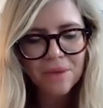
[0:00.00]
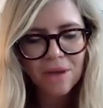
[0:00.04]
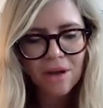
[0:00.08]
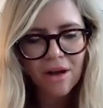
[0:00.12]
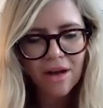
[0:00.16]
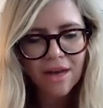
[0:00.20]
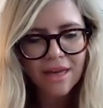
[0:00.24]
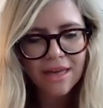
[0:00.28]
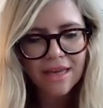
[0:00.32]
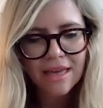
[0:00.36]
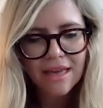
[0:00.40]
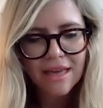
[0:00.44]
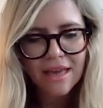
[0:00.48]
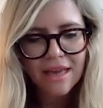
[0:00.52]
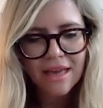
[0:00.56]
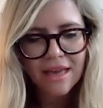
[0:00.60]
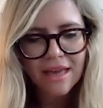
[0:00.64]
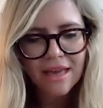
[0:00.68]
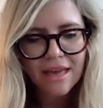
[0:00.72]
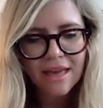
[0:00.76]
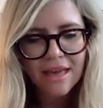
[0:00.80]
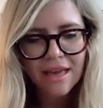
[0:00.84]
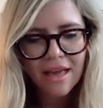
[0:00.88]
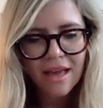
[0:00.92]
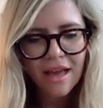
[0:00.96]
But
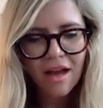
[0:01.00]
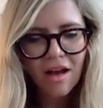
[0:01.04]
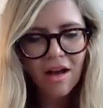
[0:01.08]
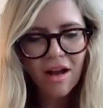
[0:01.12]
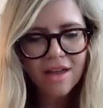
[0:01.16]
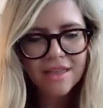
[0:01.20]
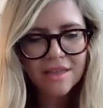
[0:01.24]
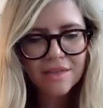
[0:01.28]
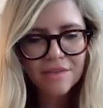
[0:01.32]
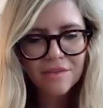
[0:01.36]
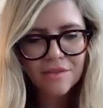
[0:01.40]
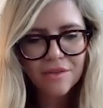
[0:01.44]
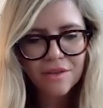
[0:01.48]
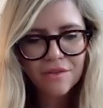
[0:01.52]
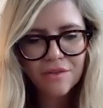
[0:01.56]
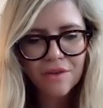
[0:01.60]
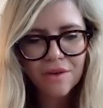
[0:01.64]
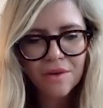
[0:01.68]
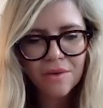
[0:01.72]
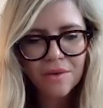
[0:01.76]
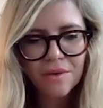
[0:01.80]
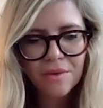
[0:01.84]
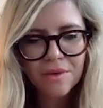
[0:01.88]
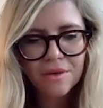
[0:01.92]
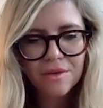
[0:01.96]
I definitely
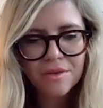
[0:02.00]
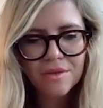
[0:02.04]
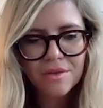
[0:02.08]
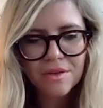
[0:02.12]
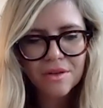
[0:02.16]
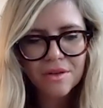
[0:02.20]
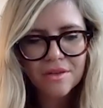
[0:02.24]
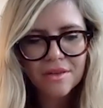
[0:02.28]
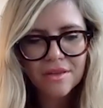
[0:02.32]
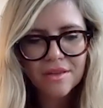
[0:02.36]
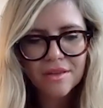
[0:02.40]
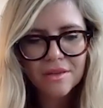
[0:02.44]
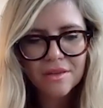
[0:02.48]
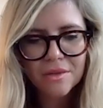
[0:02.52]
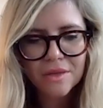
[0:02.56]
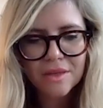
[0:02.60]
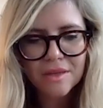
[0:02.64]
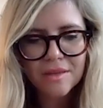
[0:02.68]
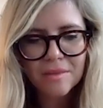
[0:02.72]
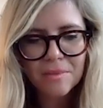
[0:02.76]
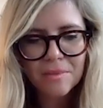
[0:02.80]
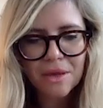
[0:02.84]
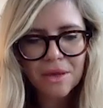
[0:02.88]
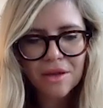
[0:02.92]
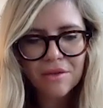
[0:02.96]
felt when I was starting to
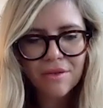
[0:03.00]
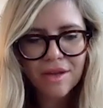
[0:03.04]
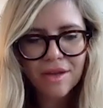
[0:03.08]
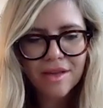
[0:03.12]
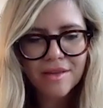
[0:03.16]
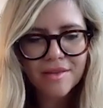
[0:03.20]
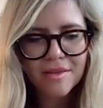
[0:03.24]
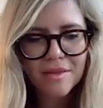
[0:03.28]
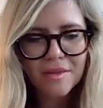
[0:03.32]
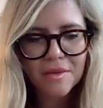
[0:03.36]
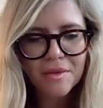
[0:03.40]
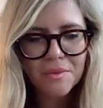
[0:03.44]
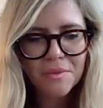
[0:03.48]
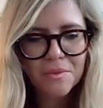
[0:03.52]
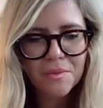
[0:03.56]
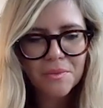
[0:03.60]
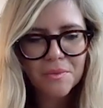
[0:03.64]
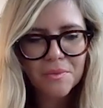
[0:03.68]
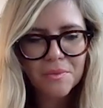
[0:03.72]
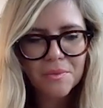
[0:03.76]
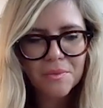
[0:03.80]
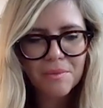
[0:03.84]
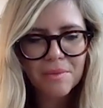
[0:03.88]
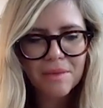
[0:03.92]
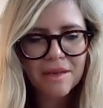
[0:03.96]
look into periods that
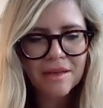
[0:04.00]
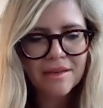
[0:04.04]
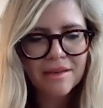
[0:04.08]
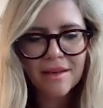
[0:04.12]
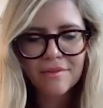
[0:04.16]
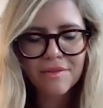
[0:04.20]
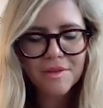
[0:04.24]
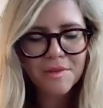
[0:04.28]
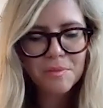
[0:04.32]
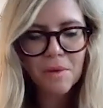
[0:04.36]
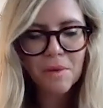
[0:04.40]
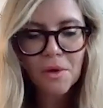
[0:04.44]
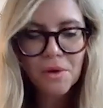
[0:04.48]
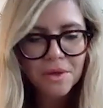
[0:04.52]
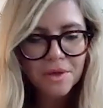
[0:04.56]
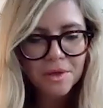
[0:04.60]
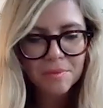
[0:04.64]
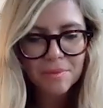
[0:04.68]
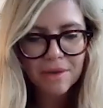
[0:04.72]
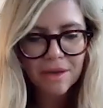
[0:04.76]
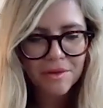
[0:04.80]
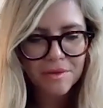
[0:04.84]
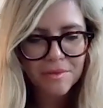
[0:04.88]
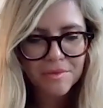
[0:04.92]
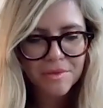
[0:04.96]
women had never spoken
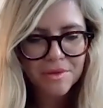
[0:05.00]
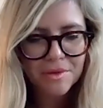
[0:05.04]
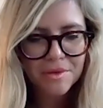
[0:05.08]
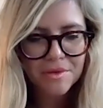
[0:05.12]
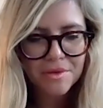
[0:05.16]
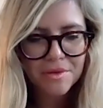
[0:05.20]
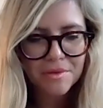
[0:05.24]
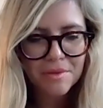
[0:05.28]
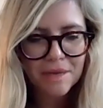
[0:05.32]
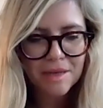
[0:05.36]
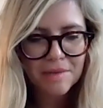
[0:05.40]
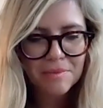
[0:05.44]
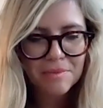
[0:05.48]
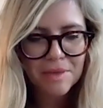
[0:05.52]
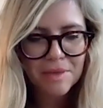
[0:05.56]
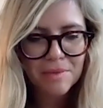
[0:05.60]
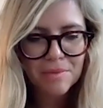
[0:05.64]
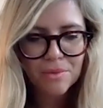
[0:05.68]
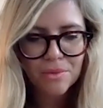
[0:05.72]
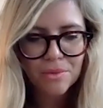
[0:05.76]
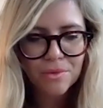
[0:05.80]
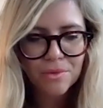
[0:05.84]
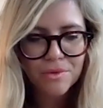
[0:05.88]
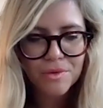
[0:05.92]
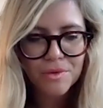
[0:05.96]
about them to many
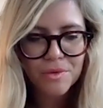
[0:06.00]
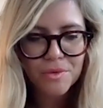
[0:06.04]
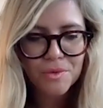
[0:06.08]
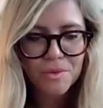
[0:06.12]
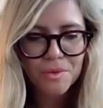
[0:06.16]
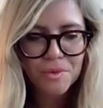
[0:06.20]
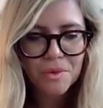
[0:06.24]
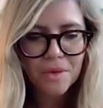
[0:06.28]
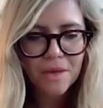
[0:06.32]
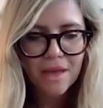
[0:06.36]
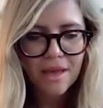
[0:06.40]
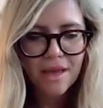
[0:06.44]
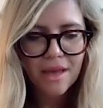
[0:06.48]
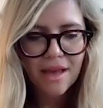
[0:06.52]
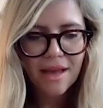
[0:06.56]
people or at all.